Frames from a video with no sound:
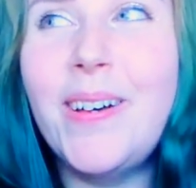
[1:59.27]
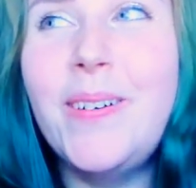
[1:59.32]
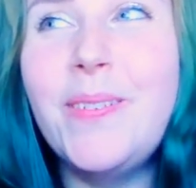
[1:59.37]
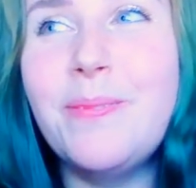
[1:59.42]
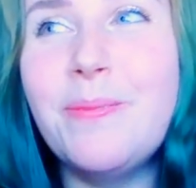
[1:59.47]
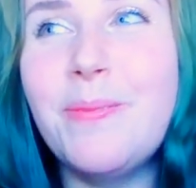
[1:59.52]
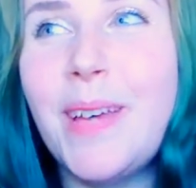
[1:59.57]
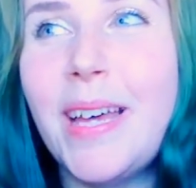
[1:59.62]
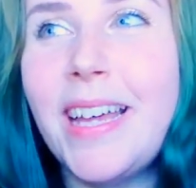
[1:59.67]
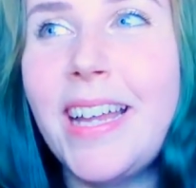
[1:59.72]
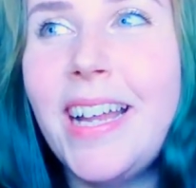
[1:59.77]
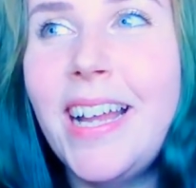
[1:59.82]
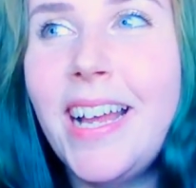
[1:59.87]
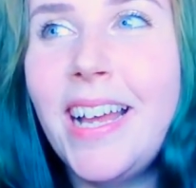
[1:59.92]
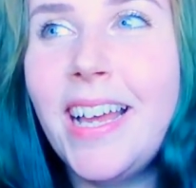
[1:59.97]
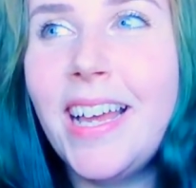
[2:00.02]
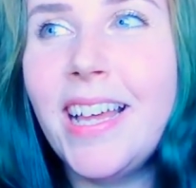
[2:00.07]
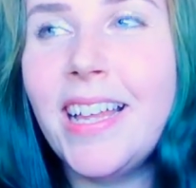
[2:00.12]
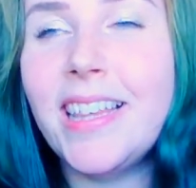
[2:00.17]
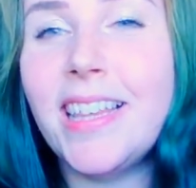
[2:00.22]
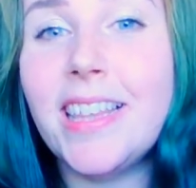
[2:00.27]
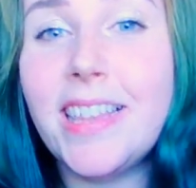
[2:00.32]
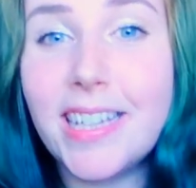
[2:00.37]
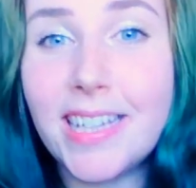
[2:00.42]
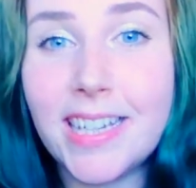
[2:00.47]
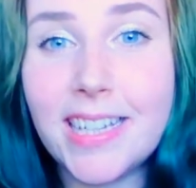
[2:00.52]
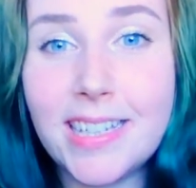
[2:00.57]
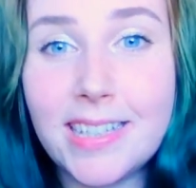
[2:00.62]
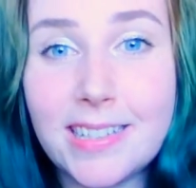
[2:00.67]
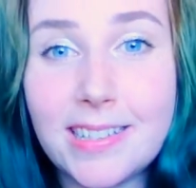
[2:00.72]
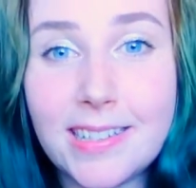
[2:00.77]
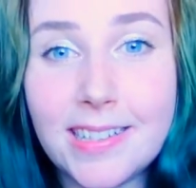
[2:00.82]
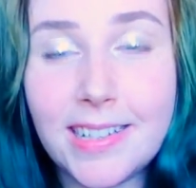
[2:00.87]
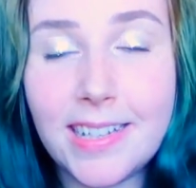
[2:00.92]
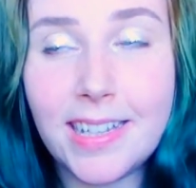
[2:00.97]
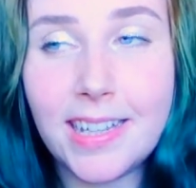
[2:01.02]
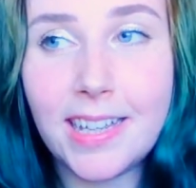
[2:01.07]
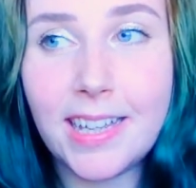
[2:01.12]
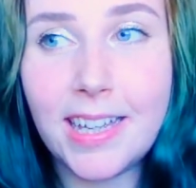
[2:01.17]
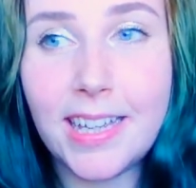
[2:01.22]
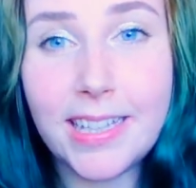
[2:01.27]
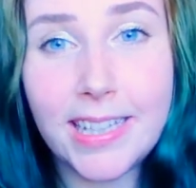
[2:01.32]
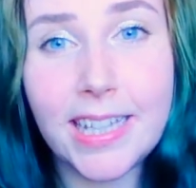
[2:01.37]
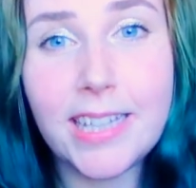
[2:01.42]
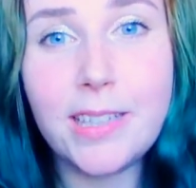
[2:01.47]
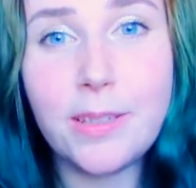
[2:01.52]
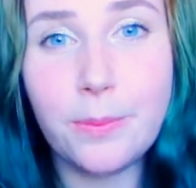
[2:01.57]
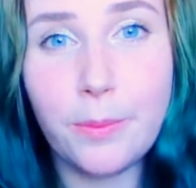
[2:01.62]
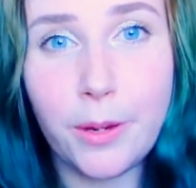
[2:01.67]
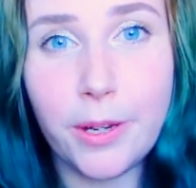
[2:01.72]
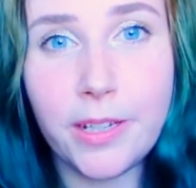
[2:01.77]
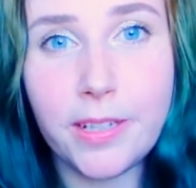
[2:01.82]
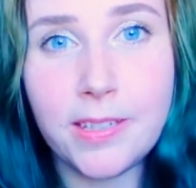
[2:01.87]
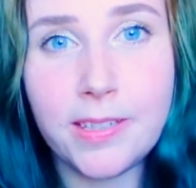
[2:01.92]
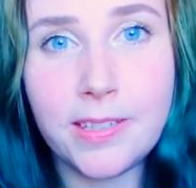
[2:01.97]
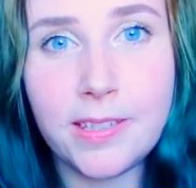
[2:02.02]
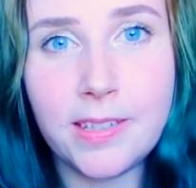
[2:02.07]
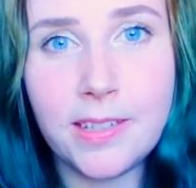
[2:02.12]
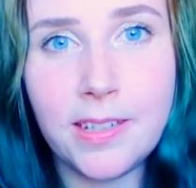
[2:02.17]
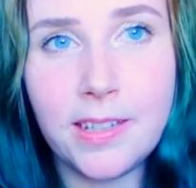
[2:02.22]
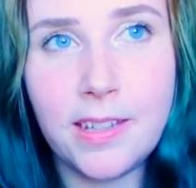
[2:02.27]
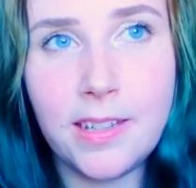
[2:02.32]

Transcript: Um, but the thing is, it gets worse